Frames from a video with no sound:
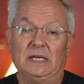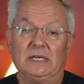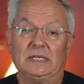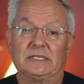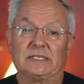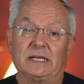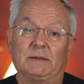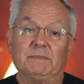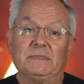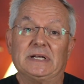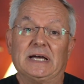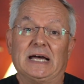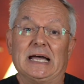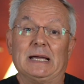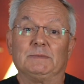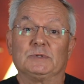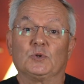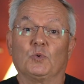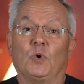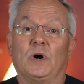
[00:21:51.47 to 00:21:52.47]

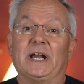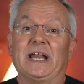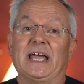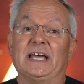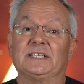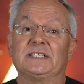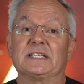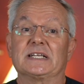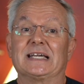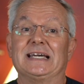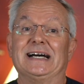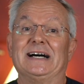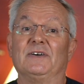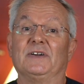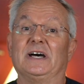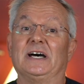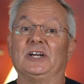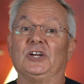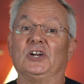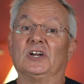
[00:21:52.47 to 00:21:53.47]
Sometimes one has to
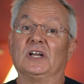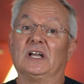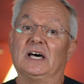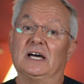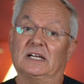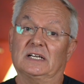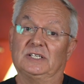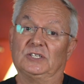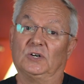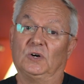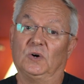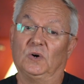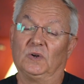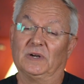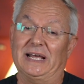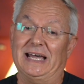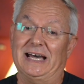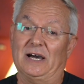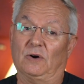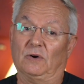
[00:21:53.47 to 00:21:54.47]
count on your luck to
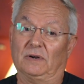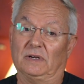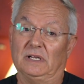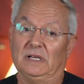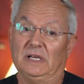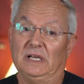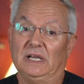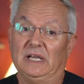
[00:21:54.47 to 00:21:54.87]
hold out.